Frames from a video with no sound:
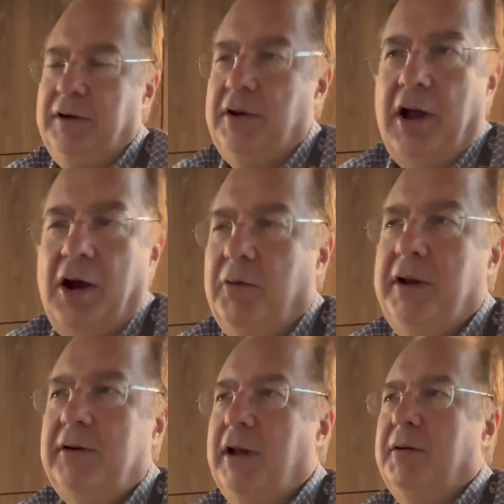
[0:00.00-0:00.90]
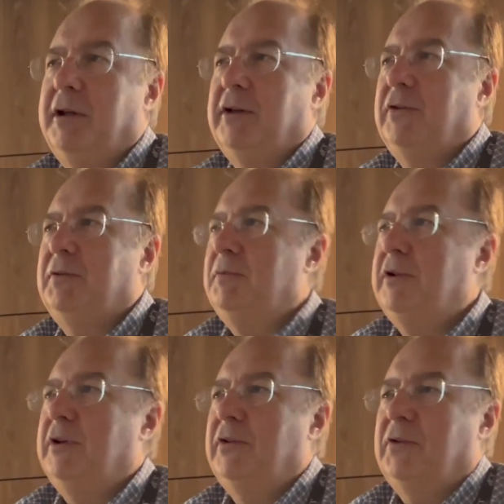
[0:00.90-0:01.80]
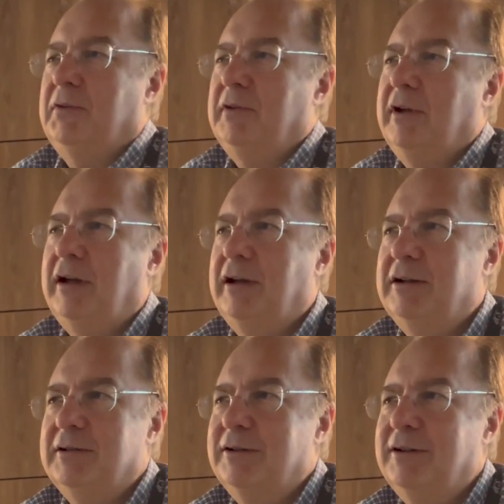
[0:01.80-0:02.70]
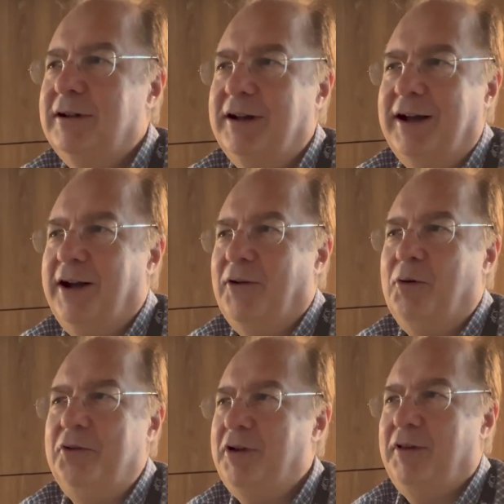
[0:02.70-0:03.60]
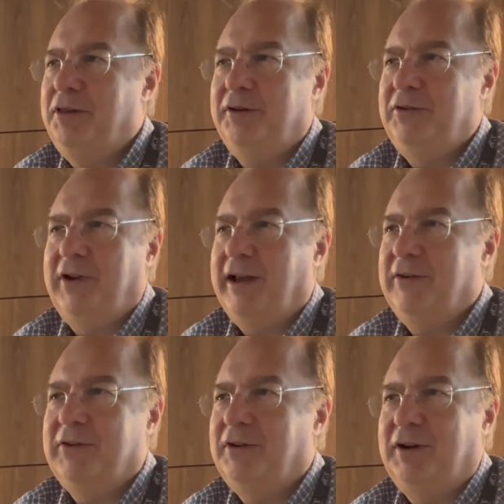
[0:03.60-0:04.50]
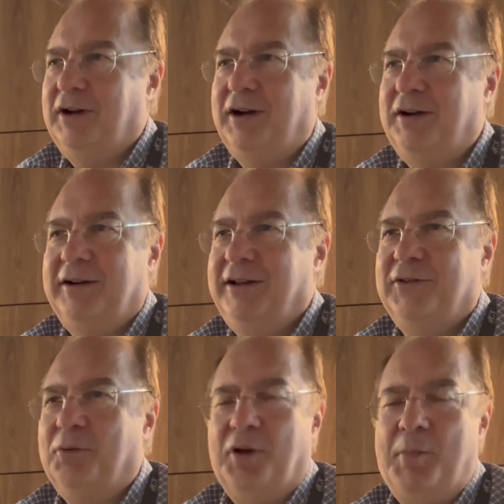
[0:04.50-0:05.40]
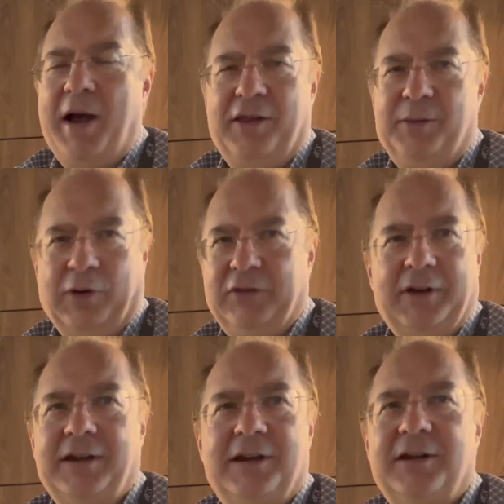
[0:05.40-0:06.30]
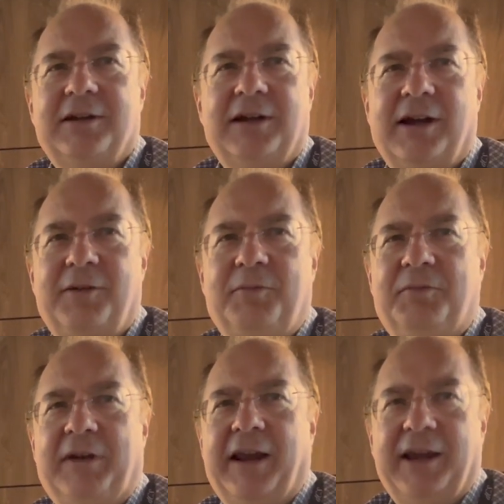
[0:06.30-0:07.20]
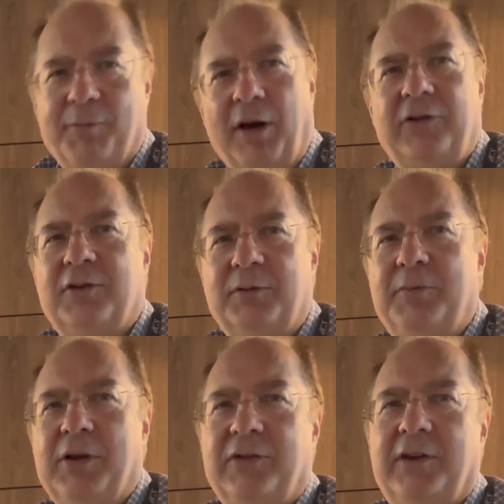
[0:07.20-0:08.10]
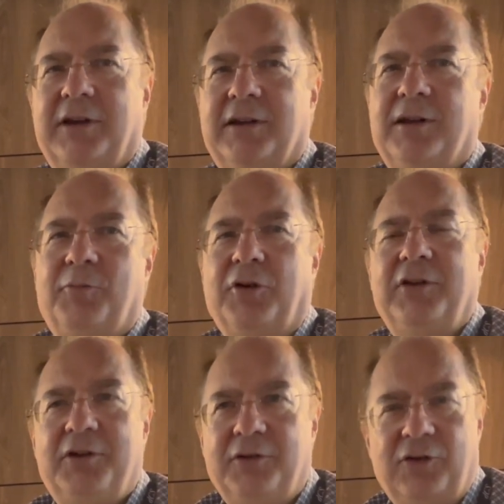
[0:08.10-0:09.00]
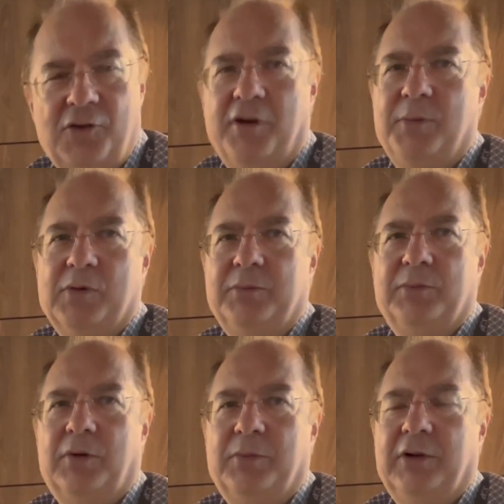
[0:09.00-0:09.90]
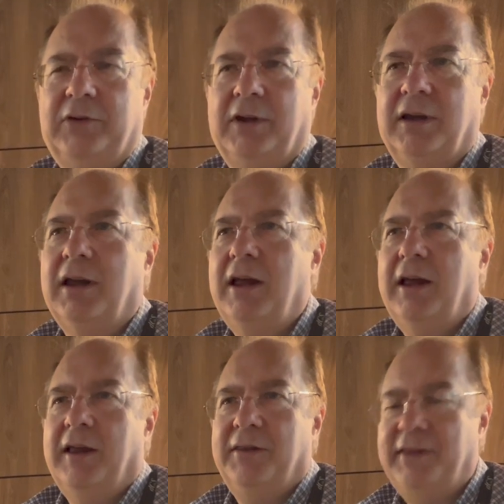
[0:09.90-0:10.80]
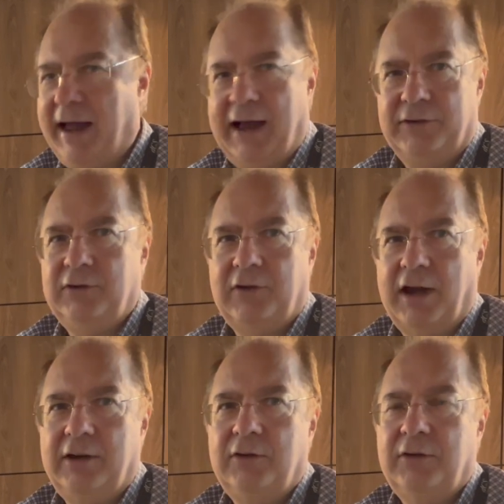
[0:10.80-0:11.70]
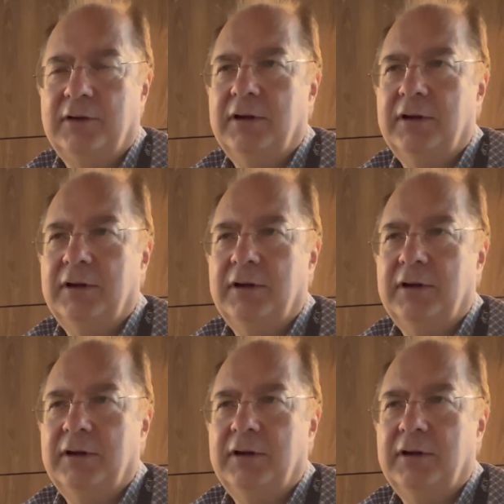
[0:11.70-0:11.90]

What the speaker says: No, because audio enthusiasts it's all about the music and getting emotional with music and wanting to enjoy the music. That hasn't changed.